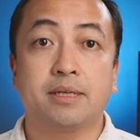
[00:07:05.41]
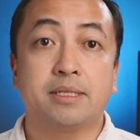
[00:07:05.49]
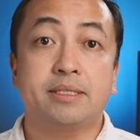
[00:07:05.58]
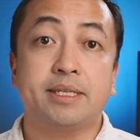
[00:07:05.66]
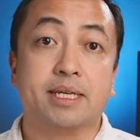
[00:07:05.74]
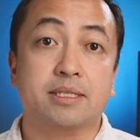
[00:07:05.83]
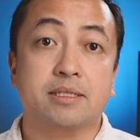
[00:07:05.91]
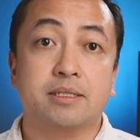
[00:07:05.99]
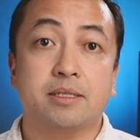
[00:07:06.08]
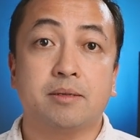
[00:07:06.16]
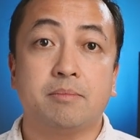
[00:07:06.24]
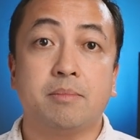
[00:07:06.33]

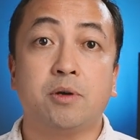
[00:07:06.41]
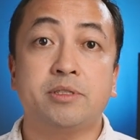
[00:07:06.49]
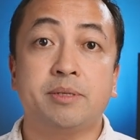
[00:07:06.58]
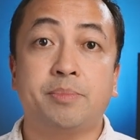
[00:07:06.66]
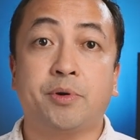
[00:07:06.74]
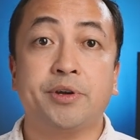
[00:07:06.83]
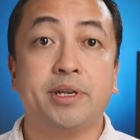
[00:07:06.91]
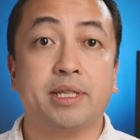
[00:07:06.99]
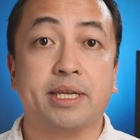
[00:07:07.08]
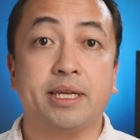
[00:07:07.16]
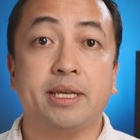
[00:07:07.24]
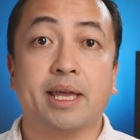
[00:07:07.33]
Six, most
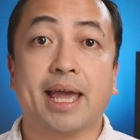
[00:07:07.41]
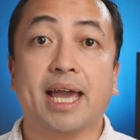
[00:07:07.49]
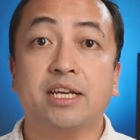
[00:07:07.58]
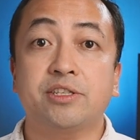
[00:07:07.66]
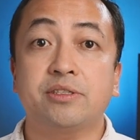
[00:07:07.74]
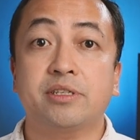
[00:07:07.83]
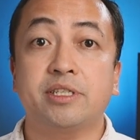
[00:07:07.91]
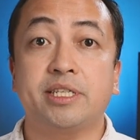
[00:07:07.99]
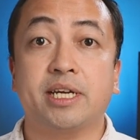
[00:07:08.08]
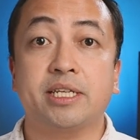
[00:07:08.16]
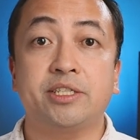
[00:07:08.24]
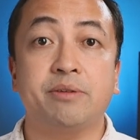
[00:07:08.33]
importantly, actions are
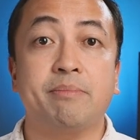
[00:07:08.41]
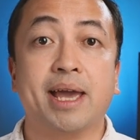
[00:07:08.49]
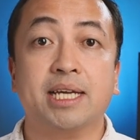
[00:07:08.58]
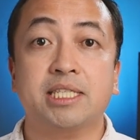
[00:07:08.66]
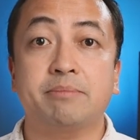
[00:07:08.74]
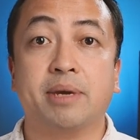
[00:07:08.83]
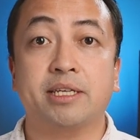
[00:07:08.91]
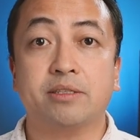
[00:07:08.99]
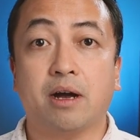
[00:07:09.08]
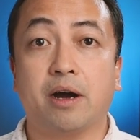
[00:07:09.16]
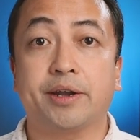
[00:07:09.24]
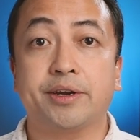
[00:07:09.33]
done to maximize
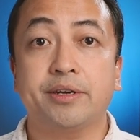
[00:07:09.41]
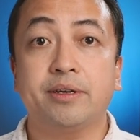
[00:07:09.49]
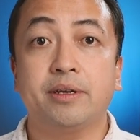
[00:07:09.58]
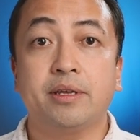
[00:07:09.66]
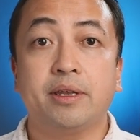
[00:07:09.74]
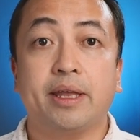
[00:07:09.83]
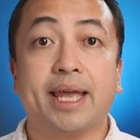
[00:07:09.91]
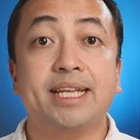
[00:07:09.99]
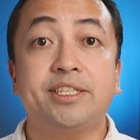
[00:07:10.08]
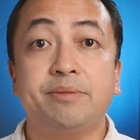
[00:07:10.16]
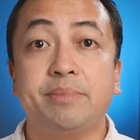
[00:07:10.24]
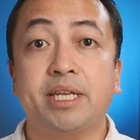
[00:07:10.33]
honor
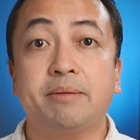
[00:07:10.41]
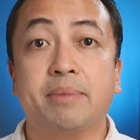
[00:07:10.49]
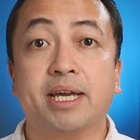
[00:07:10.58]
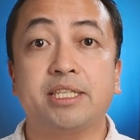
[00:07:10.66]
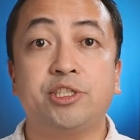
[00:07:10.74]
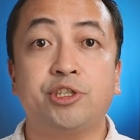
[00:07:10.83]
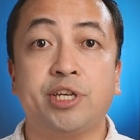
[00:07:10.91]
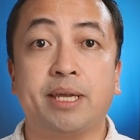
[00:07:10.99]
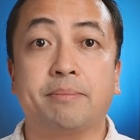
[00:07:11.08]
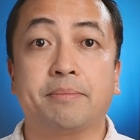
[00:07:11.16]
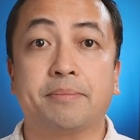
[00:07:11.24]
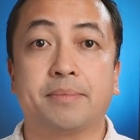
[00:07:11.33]
and to minimize
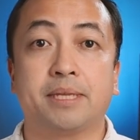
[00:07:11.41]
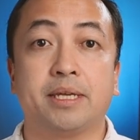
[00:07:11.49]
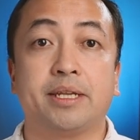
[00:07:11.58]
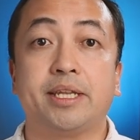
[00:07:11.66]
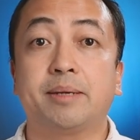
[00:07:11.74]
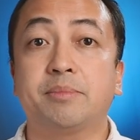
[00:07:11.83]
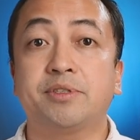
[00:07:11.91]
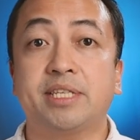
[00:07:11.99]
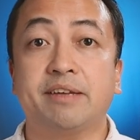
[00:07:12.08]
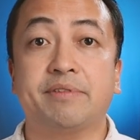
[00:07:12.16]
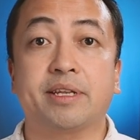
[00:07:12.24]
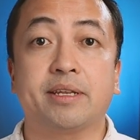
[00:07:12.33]
shame. Number
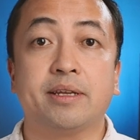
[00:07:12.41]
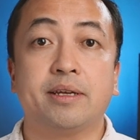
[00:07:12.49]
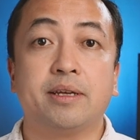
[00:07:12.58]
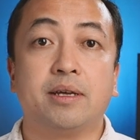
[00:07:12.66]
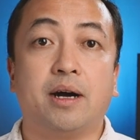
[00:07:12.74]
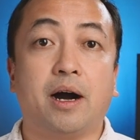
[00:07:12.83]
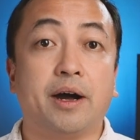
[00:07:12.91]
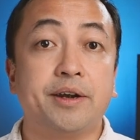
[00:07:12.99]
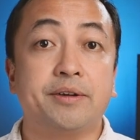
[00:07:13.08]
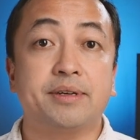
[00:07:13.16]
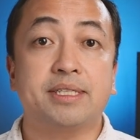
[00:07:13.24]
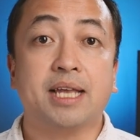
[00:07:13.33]
seven,
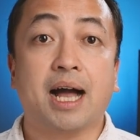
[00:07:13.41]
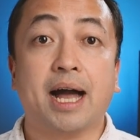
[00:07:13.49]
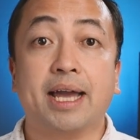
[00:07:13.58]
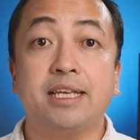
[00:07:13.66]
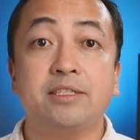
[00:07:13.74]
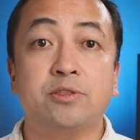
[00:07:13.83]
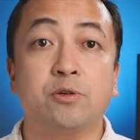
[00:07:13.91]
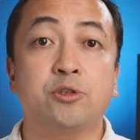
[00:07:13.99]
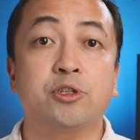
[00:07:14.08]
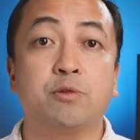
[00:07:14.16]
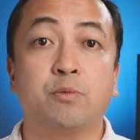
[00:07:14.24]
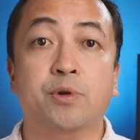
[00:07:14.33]
honor is high
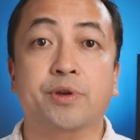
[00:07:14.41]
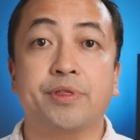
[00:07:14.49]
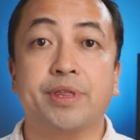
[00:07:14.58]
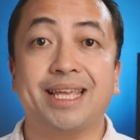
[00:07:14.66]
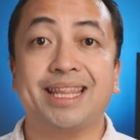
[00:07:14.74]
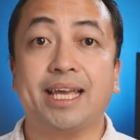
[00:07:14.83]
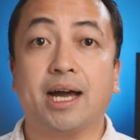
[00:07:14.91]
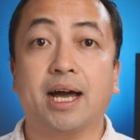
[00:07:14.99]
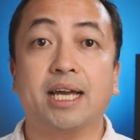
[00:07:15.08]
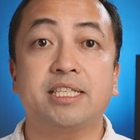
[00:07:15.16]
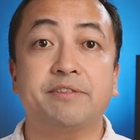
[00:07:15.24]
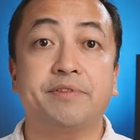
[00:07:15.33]
social worth in the
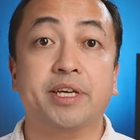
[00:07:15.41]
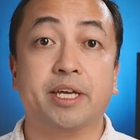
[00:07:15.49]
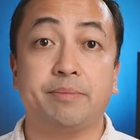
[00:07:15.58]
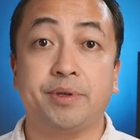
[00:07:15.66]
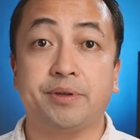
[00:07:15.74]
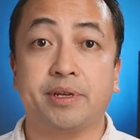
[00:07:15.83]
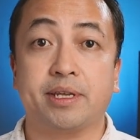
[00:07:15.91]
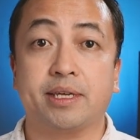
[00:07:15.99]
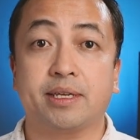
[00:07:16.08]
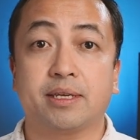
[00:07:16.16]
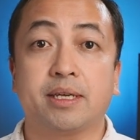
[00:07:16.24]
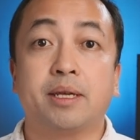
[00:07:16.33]
eyes of the
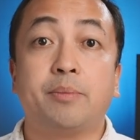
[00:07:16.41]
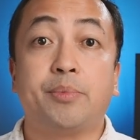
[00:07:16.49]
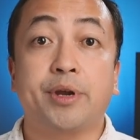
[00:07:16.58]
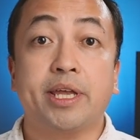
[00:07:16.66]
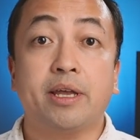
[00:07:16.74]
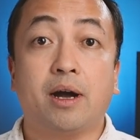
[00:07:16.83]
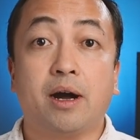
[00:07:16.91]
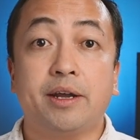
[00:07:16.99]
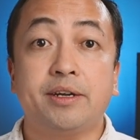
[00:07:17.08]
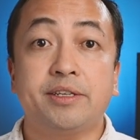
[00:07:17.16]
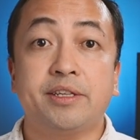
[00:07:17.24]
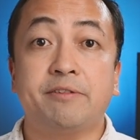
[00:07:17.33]
community. Bringing
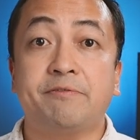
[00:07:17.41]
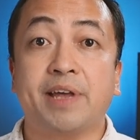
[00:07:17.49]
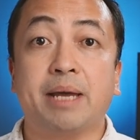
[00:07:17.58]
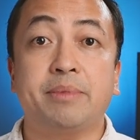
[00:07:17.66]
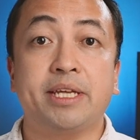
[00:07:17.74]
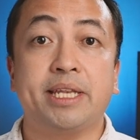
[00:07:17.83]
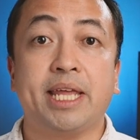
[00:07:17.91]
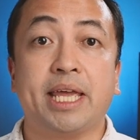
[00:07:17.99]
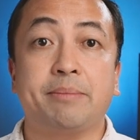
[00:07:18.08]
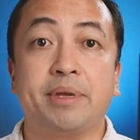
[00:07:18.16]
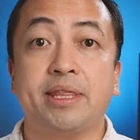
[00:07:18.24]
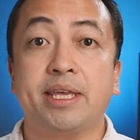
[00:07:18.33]
honor to the family
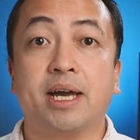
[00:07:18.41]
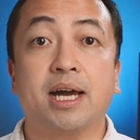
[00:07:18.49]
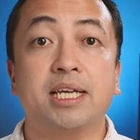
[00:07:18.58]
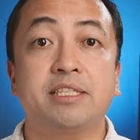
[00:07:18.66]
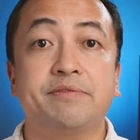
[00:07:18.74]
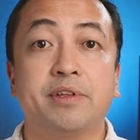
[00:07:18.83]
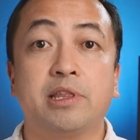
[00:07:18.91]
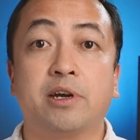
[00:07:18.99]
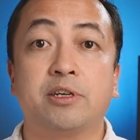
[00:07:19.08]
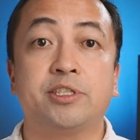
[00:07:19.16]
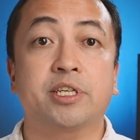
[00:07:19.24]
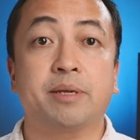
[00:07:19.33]
name in the eyes of the
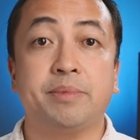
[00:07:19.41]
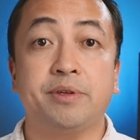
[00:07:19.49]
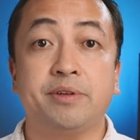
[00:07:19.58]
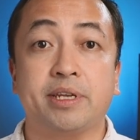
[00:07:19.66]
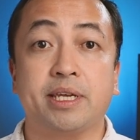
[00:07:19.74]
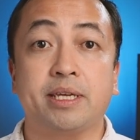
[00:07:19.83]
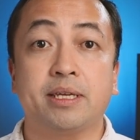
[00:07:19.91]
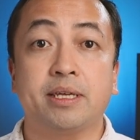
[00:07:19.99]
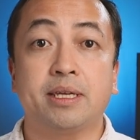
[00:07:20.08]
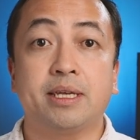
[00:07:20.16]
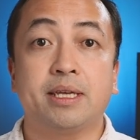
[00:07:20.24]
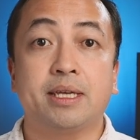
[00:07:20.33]
larger community
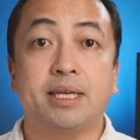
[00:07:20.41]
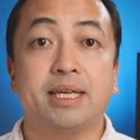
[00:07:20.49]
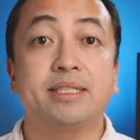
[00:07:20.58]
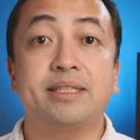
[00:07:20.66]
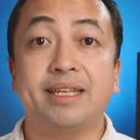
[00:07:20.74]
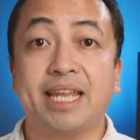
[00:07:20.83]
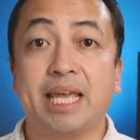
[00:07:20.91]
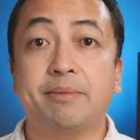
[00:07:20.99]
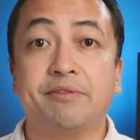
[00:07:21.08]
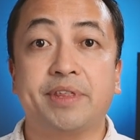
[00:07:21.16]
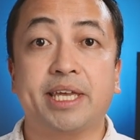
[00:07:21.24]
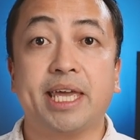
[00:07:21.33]
is the name
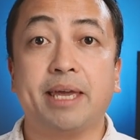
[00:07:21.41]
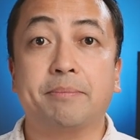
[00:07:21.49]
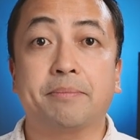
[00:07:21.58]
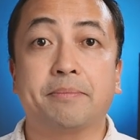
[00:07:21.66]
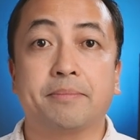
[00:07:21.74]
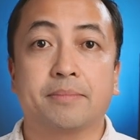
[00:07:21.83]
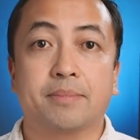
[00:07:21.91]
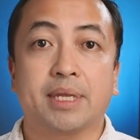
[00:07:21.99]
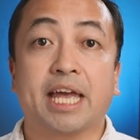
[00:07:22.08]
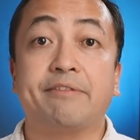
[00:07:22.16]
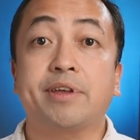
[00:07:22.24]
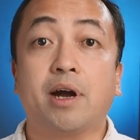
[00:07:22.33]
of the game.
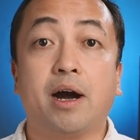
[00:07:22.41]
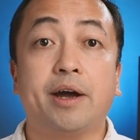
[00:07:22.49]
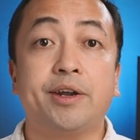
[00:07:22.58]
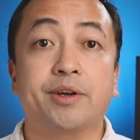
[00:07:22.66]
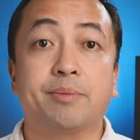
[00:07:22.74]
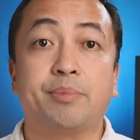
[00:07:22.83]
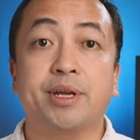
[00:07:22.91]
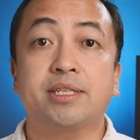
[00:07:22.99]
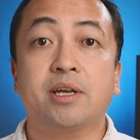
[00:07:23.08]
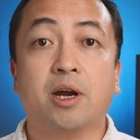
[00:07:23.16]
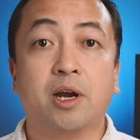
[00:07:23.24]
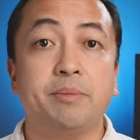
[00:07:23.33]
Having honor
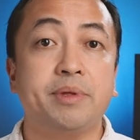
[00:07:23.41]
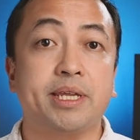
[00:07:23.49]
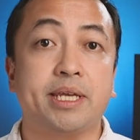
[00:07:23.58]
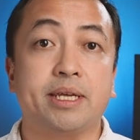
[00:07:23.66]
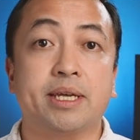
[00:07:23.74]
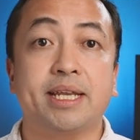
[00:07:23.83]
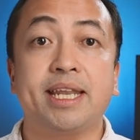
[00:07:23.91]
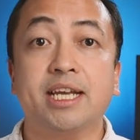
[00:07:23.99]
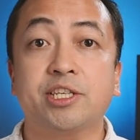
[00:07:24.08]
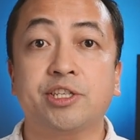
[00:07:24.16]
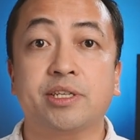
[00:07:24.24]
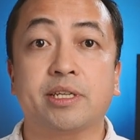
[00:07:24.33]
brings harmony,
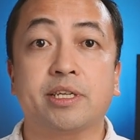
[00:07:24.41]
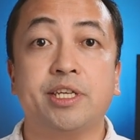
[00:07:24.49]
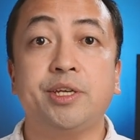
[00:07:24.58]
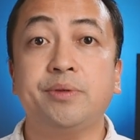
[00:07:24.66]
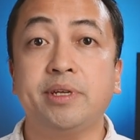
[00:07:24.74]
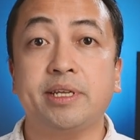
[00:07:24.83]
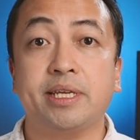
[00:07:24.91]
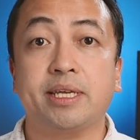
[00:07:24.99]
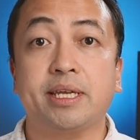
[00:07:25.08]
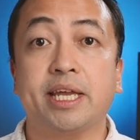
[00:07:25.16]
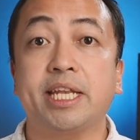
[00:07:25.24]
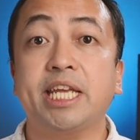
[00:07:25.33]
connection,
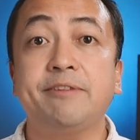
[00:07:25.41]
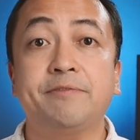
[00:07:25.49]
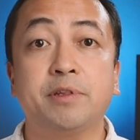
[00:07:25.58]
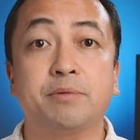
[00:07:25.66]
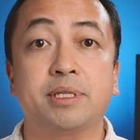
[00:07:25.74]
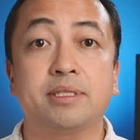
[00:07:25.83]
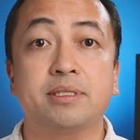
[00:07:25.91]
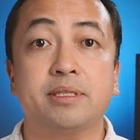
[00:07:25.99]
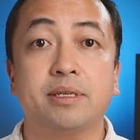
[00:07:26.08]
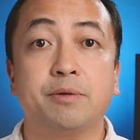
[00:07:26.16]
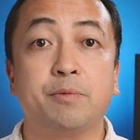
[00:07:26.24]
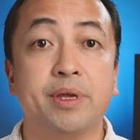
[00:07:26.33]
unity, and influence
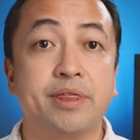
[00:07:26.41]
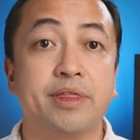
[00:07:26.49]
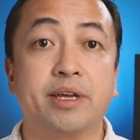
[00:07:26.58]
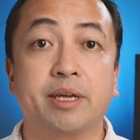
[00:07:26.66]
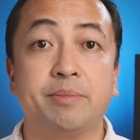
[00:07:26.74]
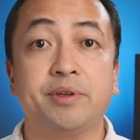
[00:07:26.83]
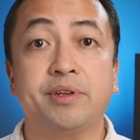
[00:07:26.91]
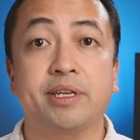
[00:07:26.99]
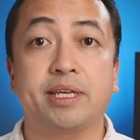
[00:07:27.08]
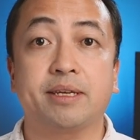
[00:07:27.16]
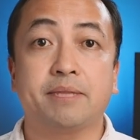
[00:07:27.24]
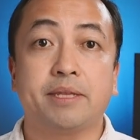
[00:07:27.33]
with the
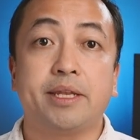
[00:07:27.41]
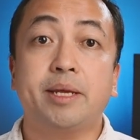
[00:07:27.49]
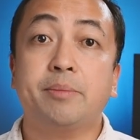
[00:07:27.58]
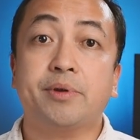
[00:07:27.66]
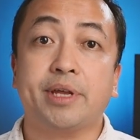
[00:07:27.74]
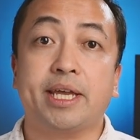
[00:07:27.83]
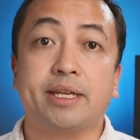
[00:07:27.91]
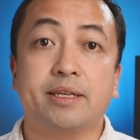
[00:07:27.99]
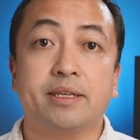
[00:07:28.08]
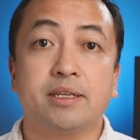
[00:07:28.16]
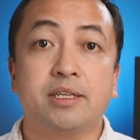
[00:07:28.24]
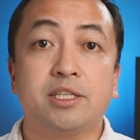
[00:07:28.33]
community. Number
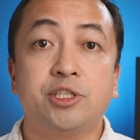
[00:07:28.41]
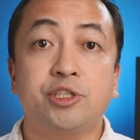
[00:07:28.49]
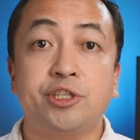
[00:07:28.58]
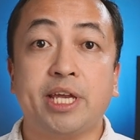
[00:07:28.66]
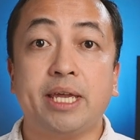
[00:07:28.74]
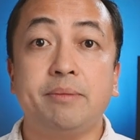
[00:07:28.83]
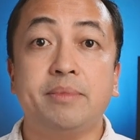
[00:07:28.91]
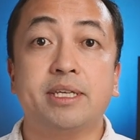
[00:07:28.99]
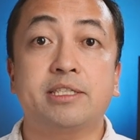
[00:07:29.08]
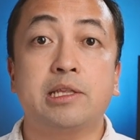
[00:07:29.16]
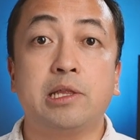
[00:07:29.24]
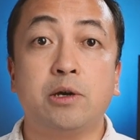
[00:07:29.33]
eight, shame
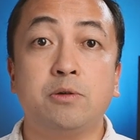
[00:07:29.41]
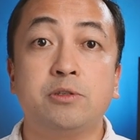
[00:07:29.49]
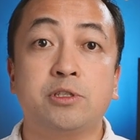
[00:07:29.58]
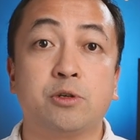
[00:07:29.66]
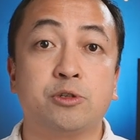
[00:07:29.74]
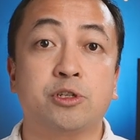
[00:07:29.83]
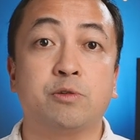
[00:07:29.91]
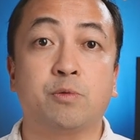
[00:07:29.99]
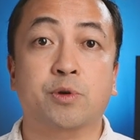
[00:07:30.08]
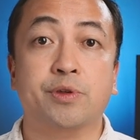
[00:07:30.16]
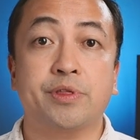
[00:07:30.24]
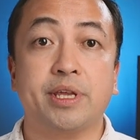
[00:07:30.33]
is low social
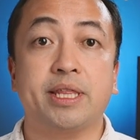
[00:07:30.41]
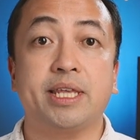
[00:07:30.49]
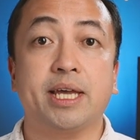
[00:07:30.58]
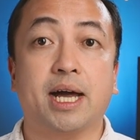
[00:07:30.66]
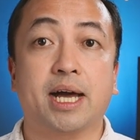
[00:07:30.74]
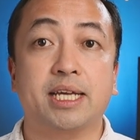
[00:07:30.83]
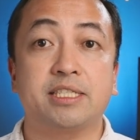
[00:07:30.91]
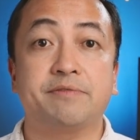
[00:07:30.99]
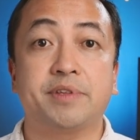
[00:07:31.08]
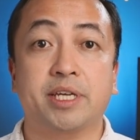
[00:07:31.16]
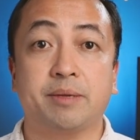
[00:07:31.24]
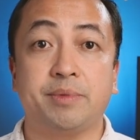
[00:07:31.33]
worth in the eyes of
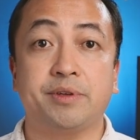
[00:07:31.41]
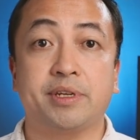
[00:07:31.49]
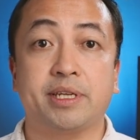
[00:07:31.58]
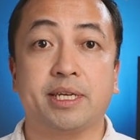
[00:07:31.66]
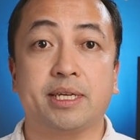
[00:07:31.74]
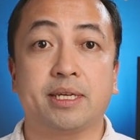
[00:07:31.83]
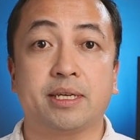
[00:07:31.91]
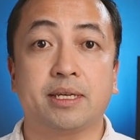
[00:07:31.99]
the community.